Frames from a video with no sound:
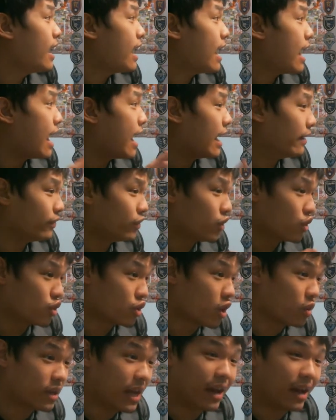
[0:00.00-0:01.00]
And there's
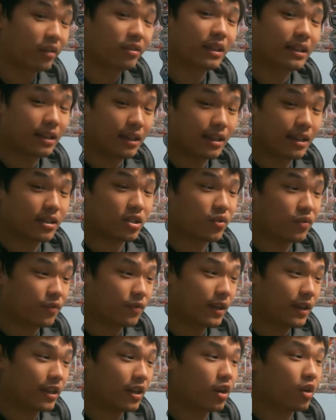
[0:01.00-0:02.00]
no doubt that this
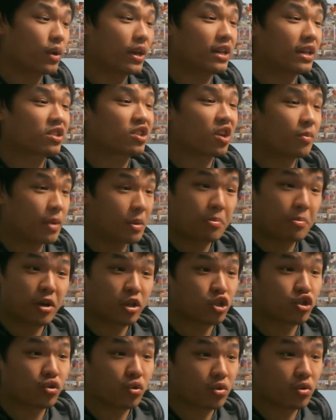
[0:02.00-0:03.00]
video is going to be much
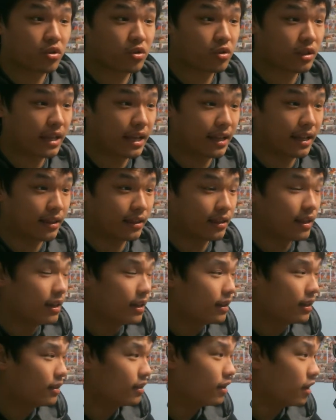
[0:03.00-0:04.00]
shorter than
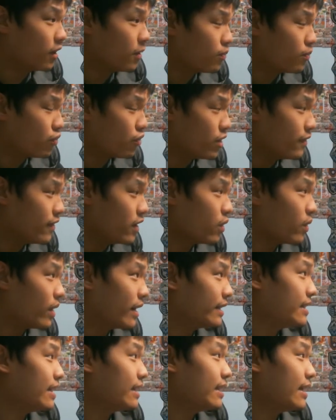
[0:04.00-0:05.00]
the preview I
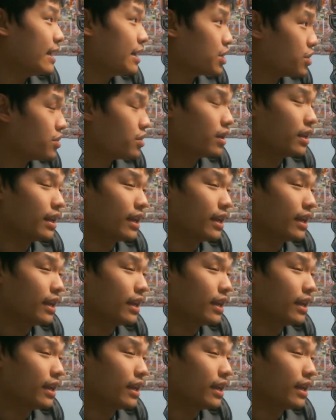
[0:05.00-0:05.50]
did yesterday.